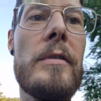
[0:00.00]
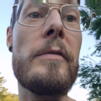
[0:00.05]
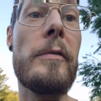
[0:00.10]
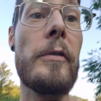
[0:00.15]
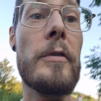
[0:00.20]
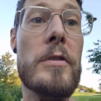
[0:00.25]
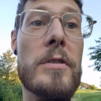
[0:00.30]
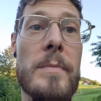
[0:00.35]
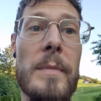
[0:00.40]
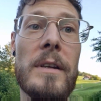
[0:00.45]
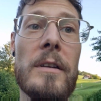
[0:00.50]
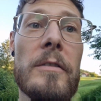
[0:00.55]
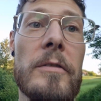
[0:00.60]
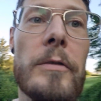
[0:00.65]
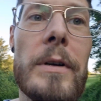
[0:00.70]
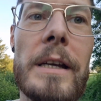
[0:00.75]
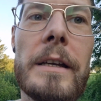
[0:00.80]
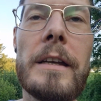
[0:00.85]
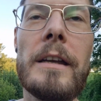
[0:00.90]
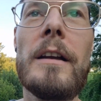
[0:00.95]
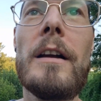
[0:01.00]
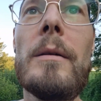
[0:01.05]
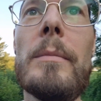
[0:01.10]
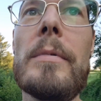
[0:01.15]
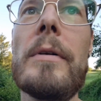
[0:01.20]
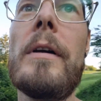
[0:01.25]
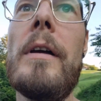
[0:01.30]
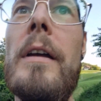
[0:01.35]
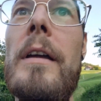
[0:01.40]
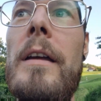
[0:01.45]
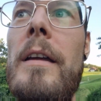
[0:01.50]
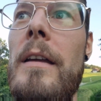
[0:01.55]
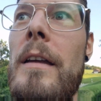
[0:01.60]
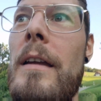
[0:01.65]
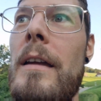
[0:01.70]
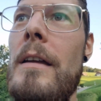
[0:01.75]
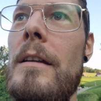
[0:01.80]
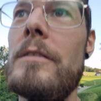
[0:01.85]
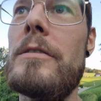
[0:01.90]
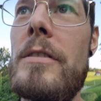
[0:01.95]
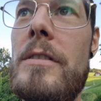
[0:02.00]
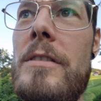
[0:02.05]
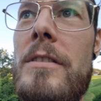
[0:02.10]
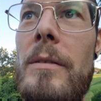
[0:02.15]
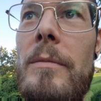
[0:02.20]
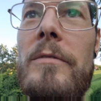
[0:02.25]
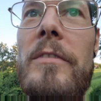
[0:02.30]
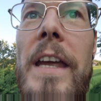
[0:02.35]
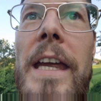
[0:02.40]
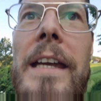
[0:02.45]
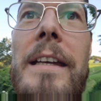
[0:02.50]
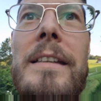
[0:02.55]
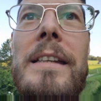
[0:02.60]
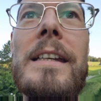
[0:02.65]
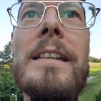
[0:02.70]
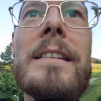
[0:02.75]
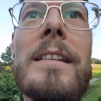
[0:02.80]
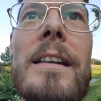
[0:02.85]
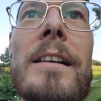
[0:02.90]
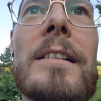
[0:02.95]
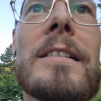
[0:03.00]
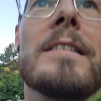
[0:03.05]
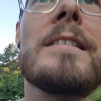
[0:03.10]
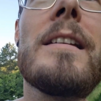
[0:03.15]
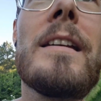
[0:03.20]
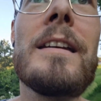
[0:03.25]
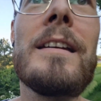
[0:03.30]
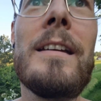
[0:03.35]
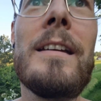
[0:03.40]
the first minute of waking up, just some vague details,